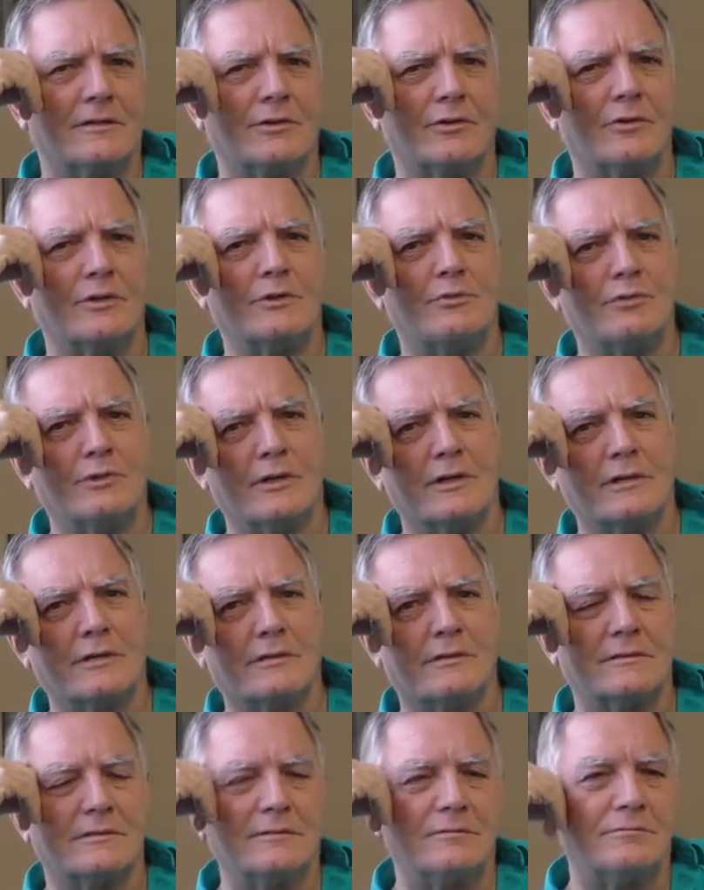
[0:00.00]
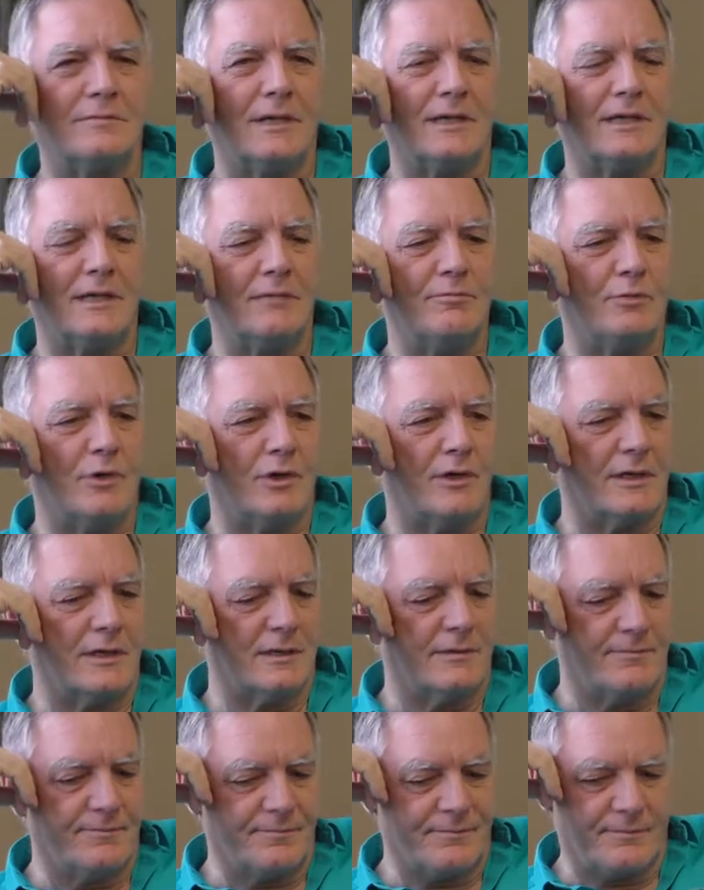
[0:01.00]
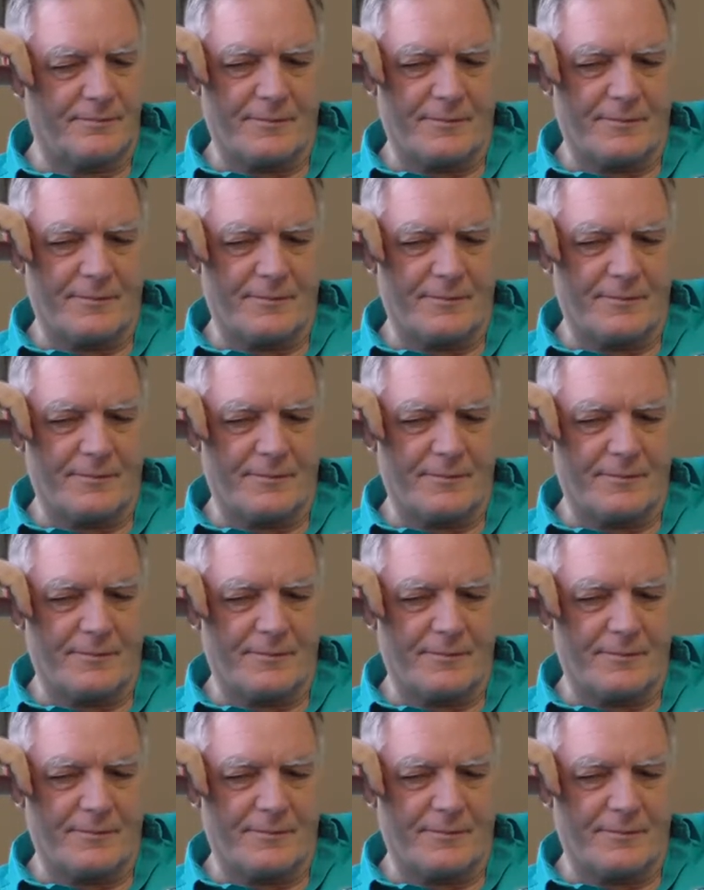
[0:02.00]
go to work on a Monday morning.